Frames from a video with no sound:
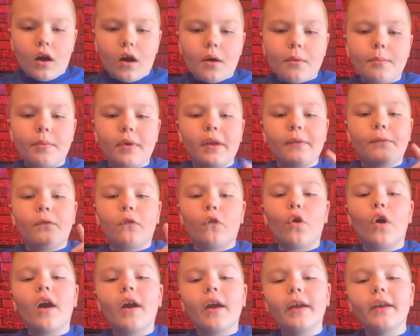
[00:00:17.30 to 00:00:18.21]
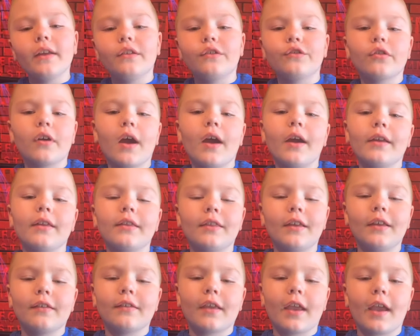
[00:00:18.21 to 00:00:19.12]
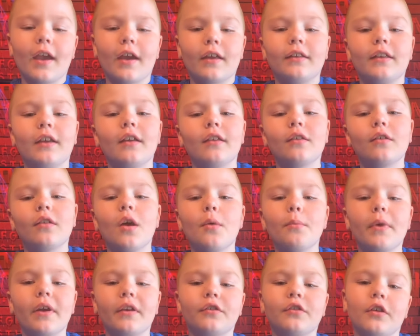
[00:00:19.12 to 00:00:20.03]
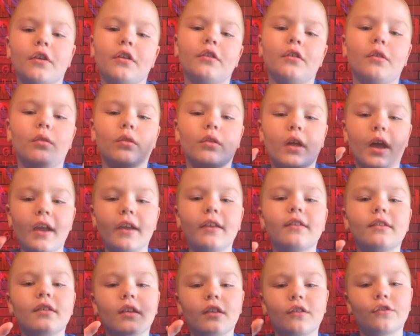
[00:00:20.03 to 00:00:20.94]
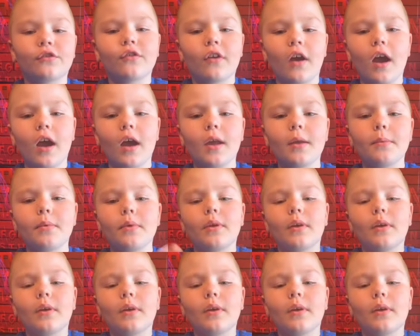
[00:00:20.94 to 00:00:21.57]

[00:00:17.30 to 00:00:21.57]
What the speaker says: Before I try these candies, make sure to like, subscribe,